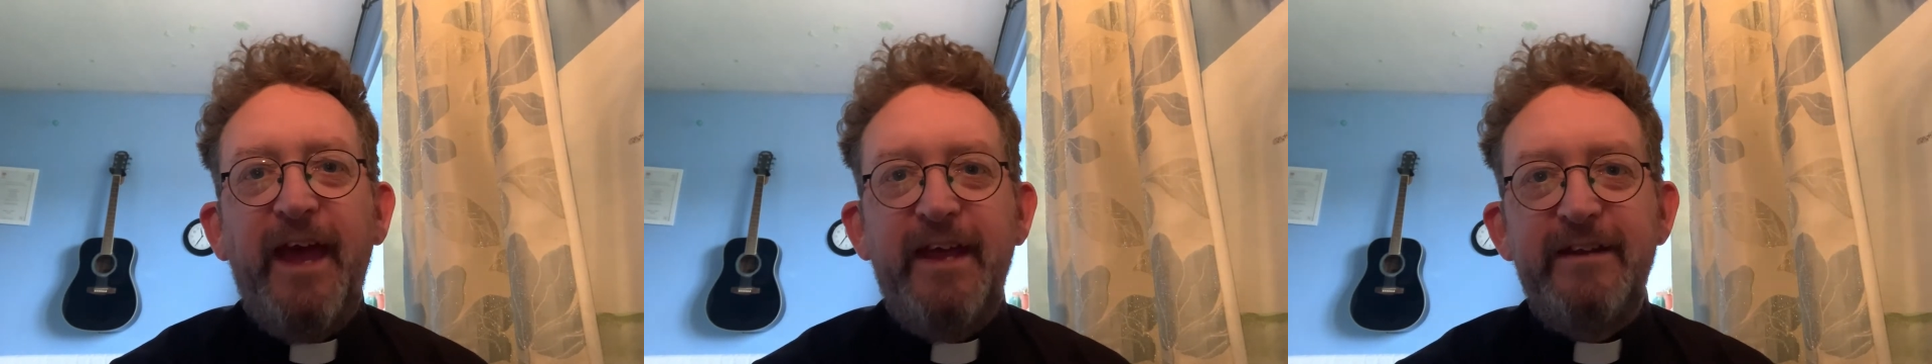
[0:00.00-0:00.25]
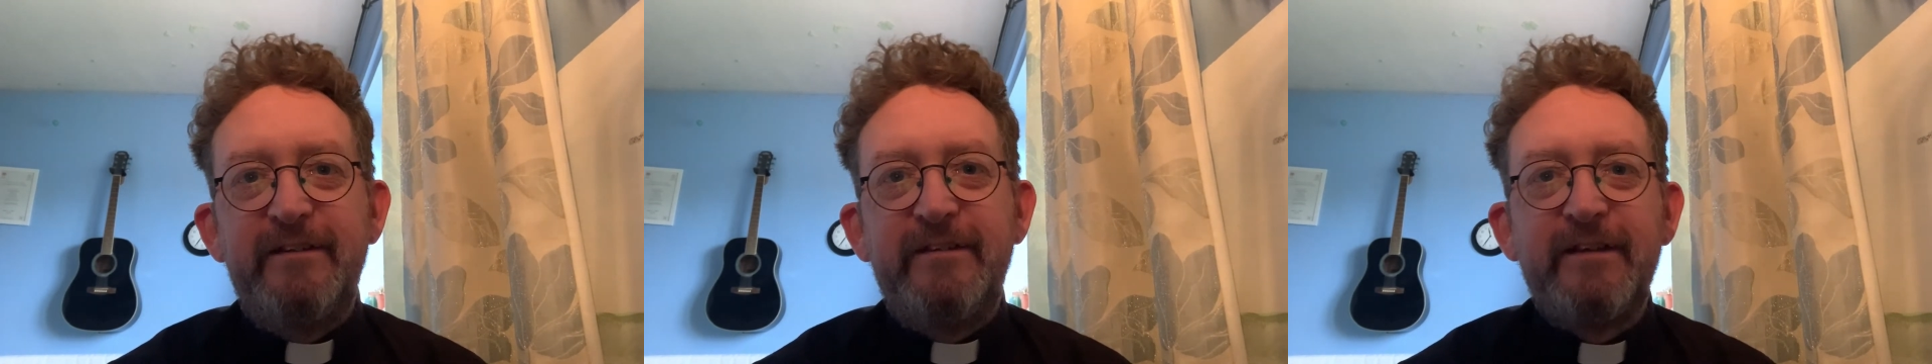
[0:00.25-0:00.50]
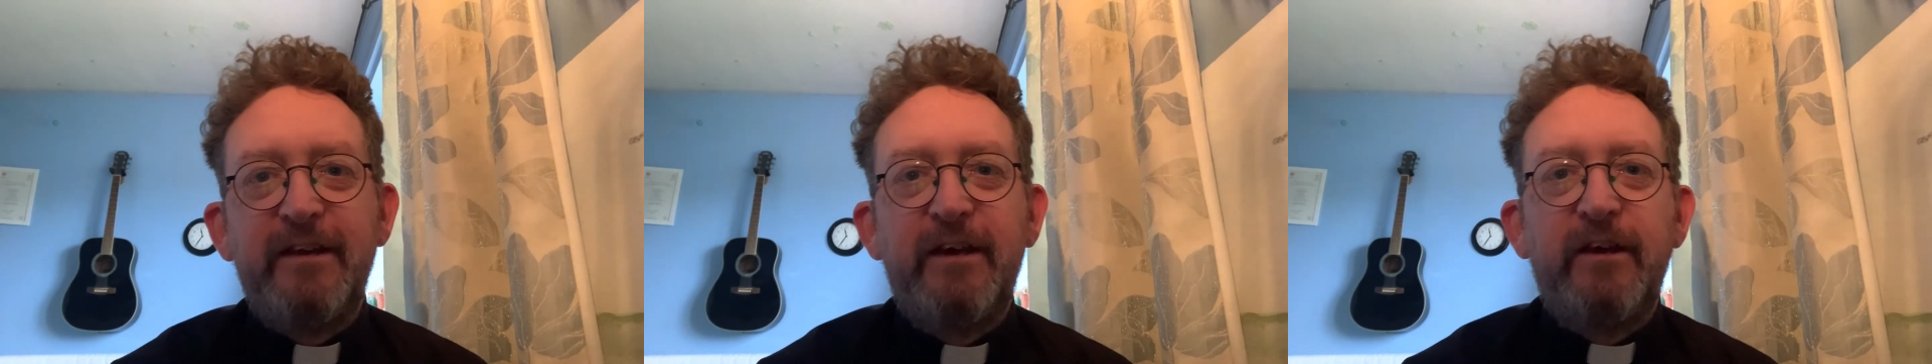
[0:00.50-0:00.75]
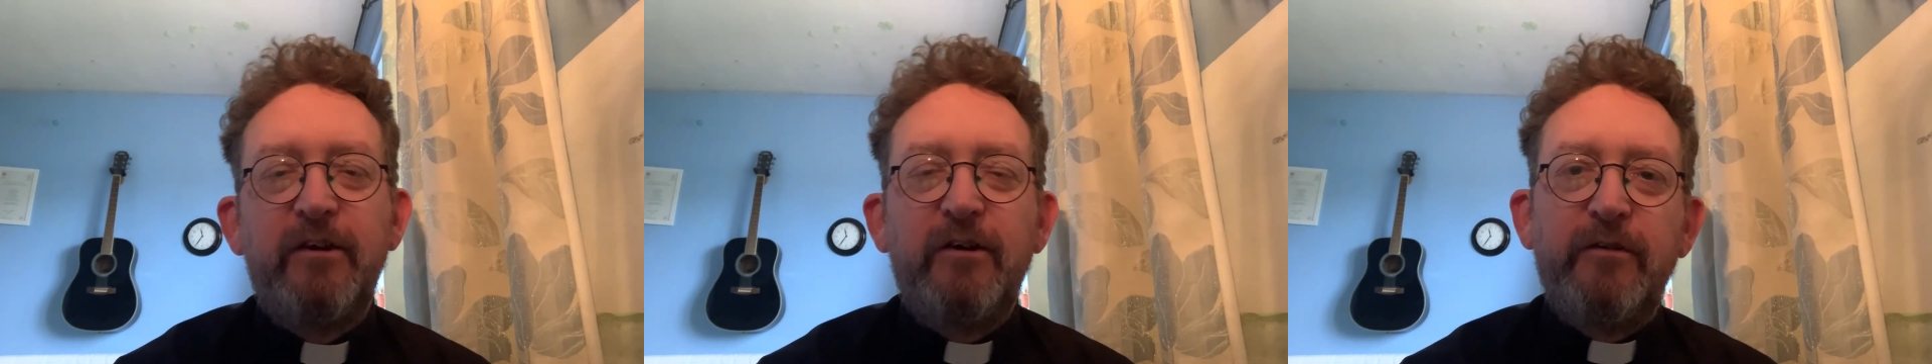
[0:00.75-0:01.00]
end
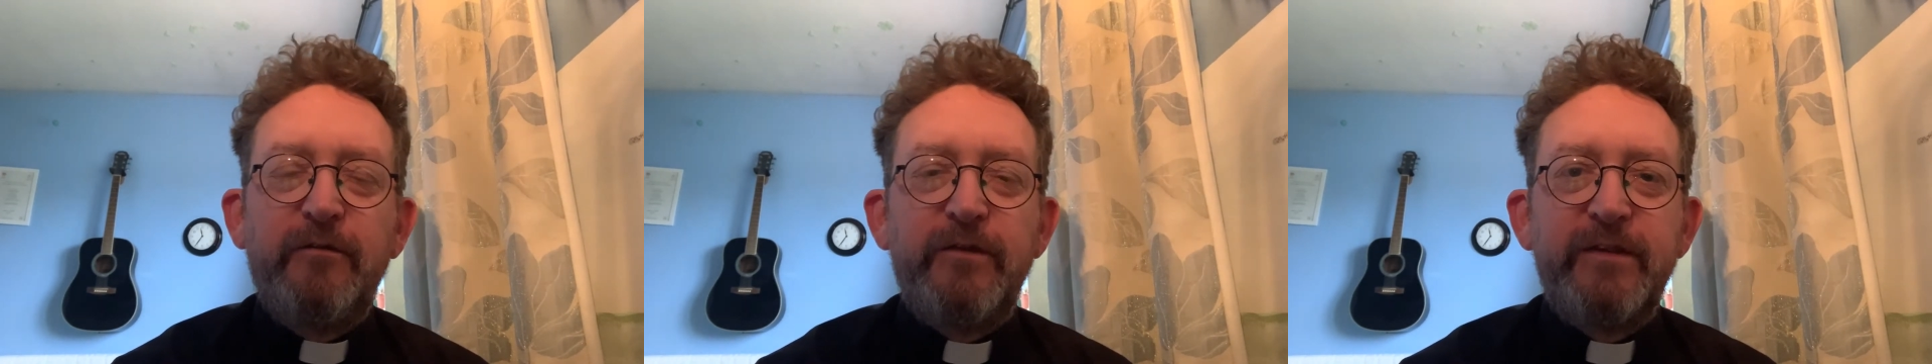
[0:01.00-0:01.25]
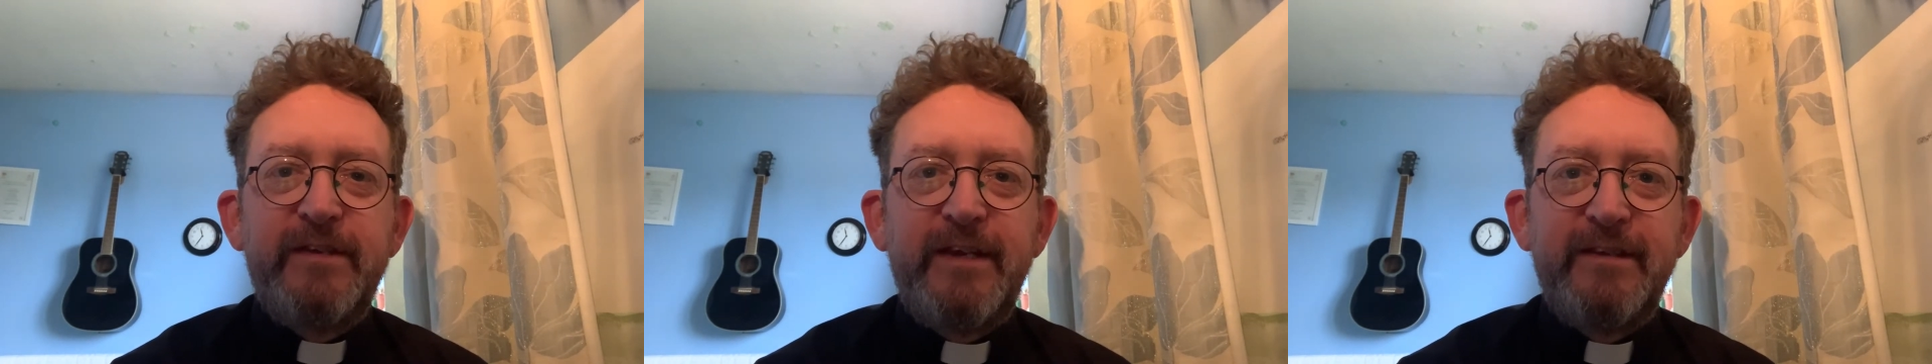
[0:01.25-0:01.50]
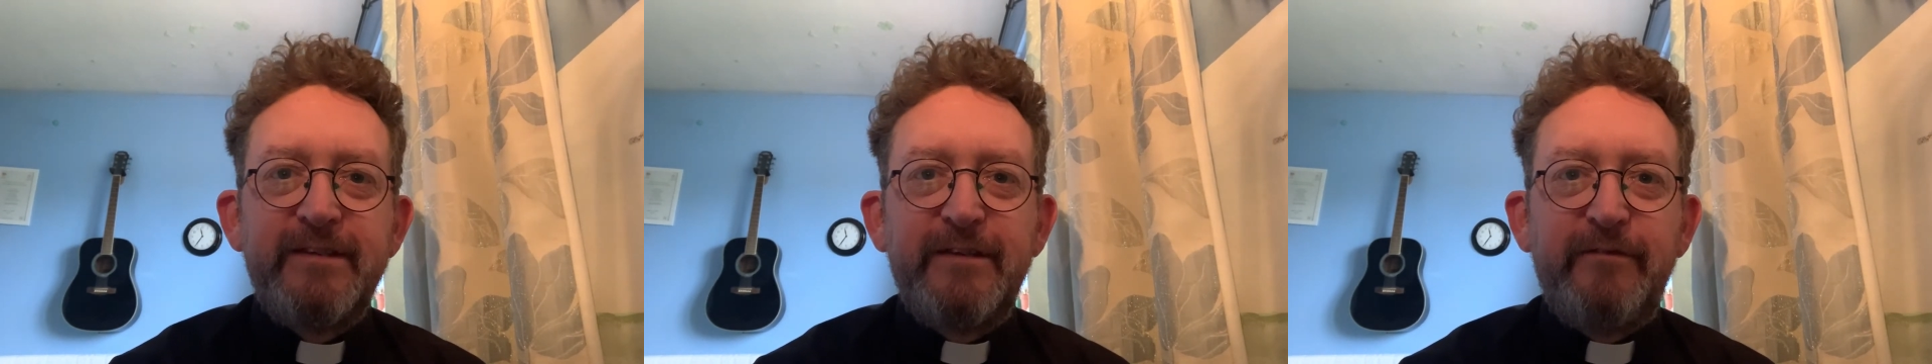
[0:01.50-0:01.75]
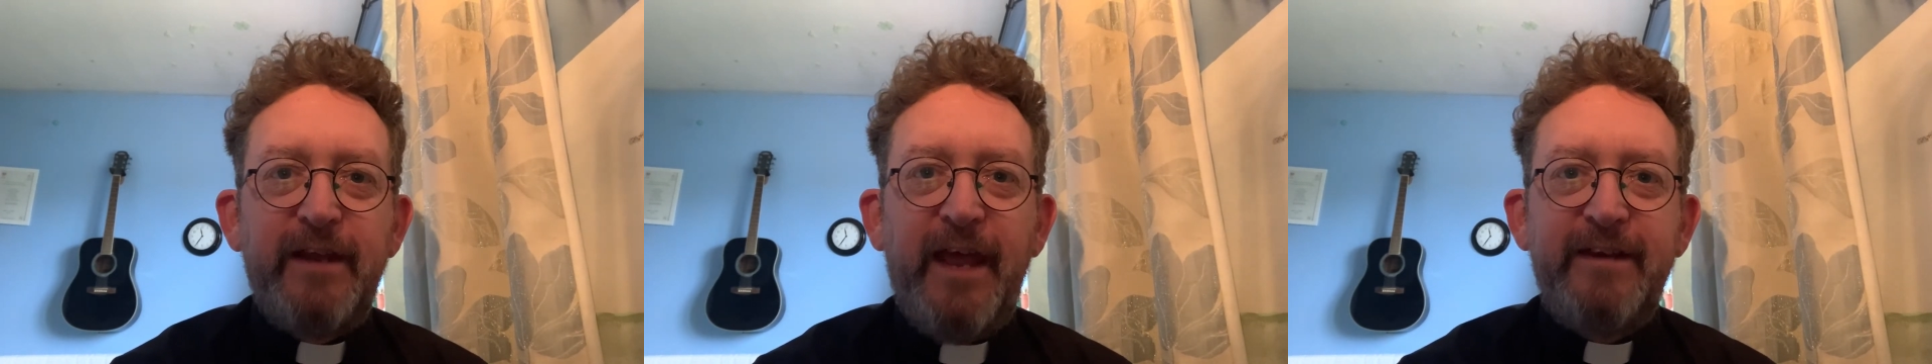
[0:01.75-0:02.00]
of the season
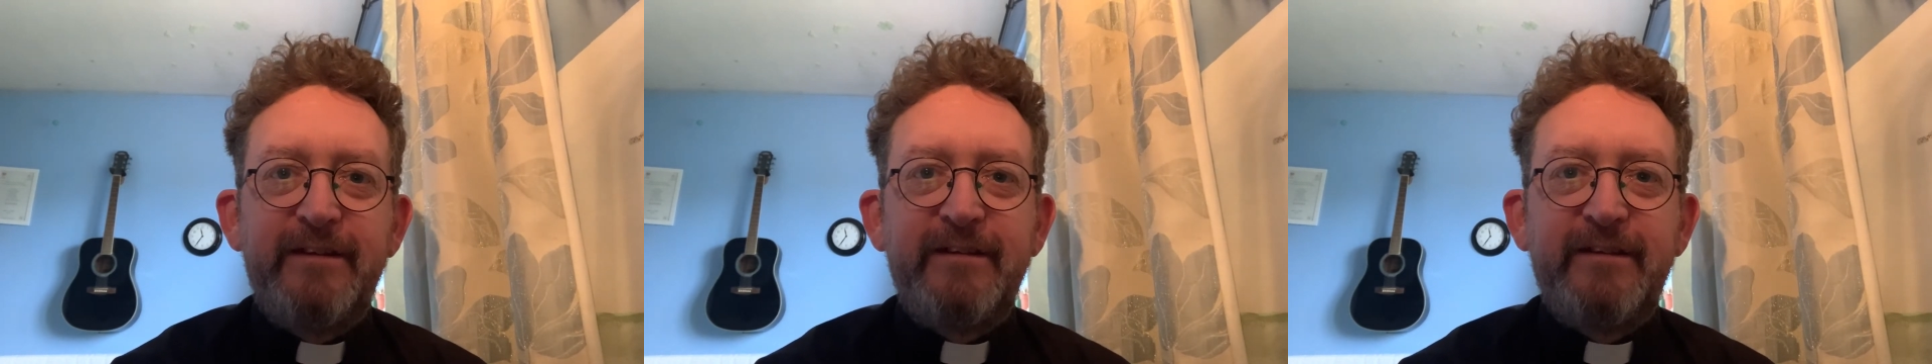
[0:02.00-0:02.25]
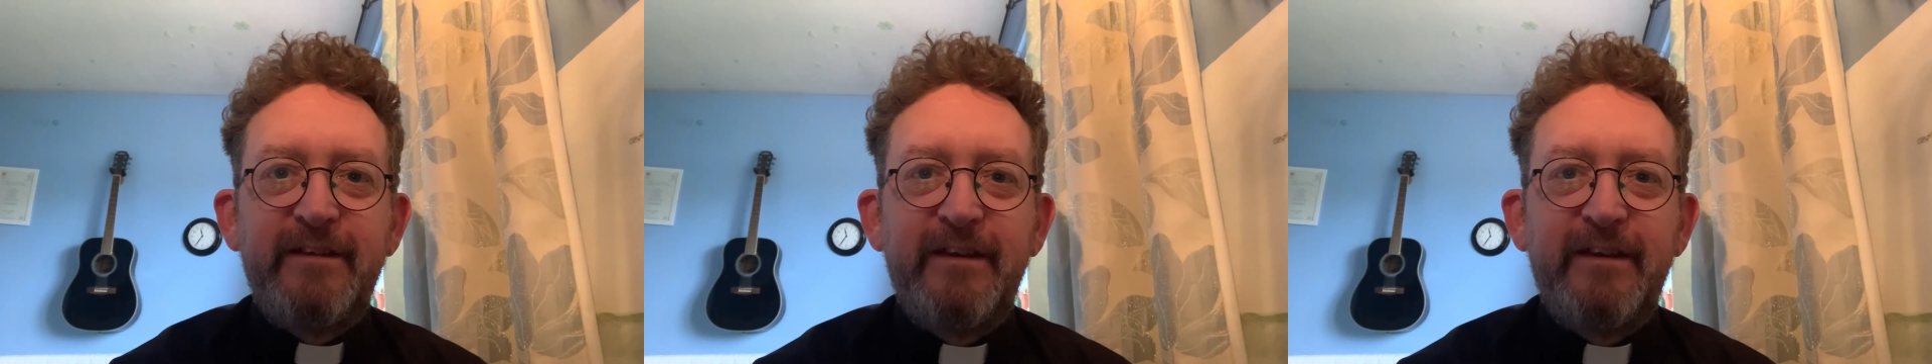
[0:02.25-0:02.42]
of Lent,